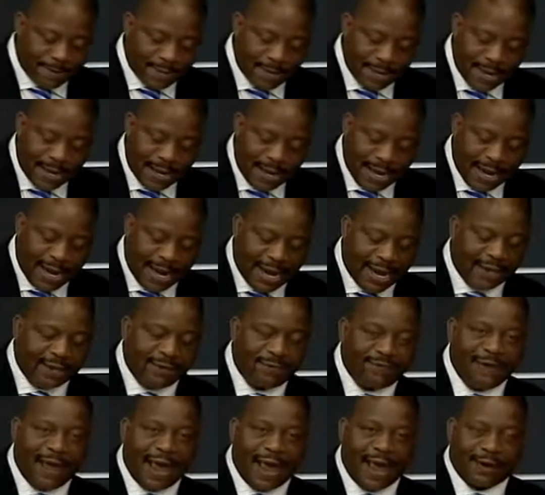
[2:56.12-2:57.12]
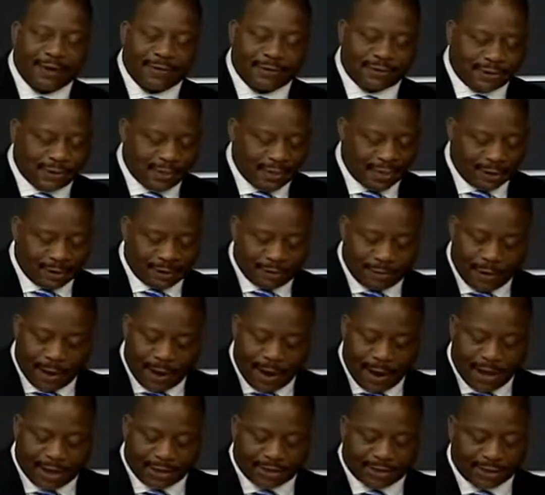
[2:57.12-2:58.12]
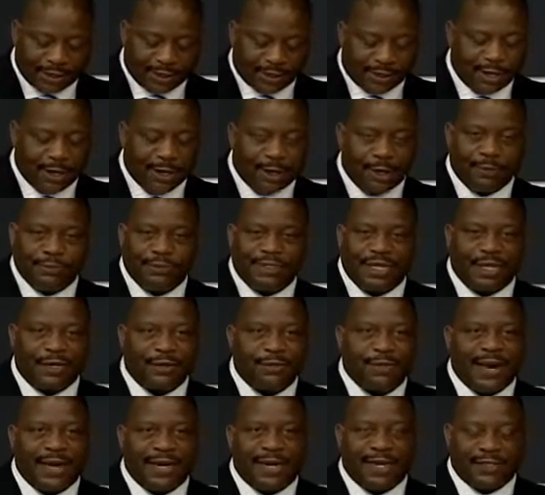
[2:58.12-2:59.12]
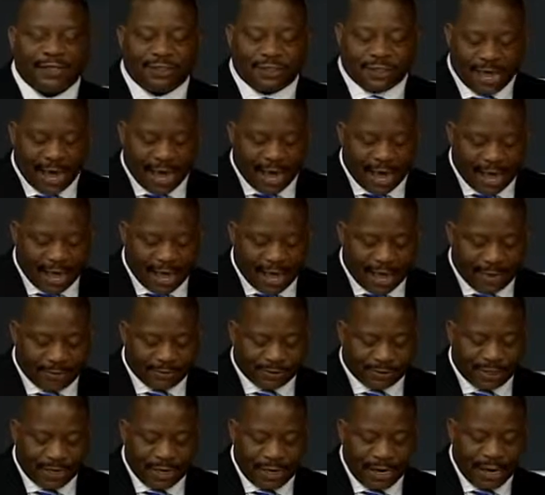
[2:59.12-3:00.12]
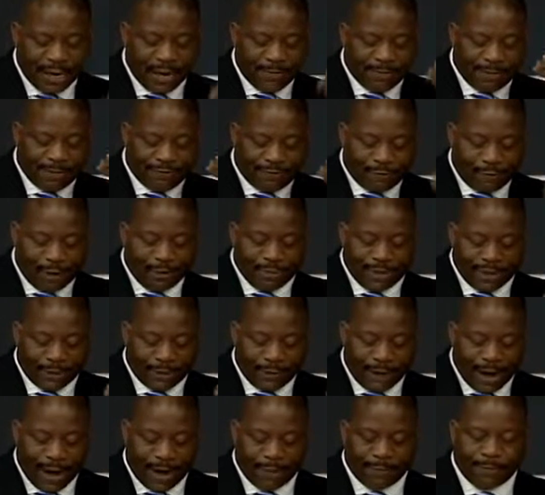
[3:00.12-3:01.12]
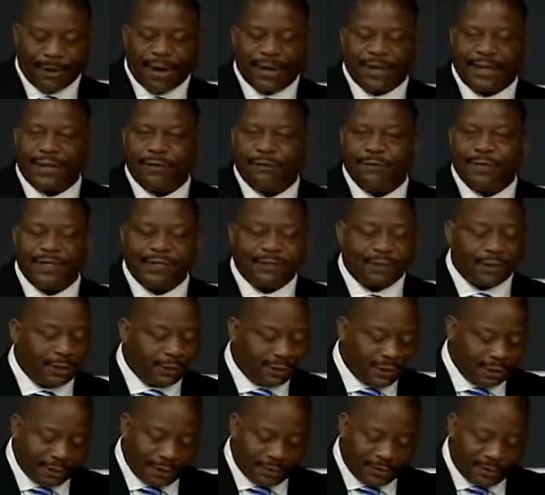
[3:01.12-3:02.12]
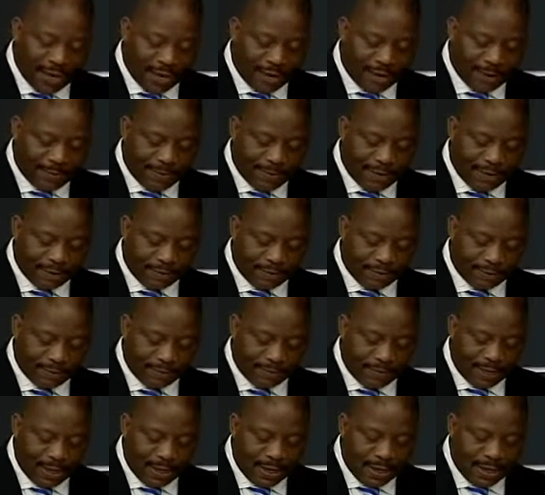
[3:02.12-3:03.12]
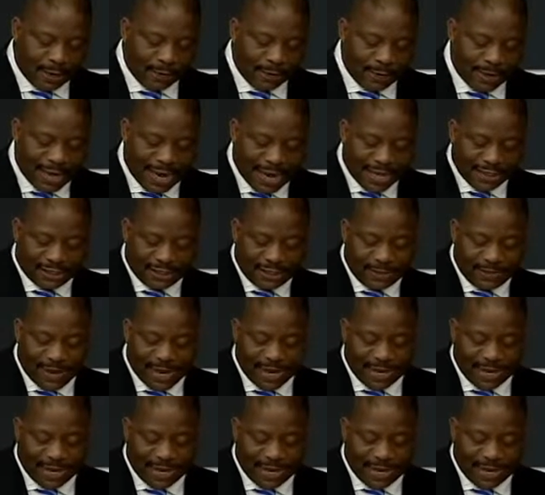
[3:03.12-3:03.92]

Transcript: and the faculty across the globe, generating jobs and performing groundbreaking research and development. We estimated that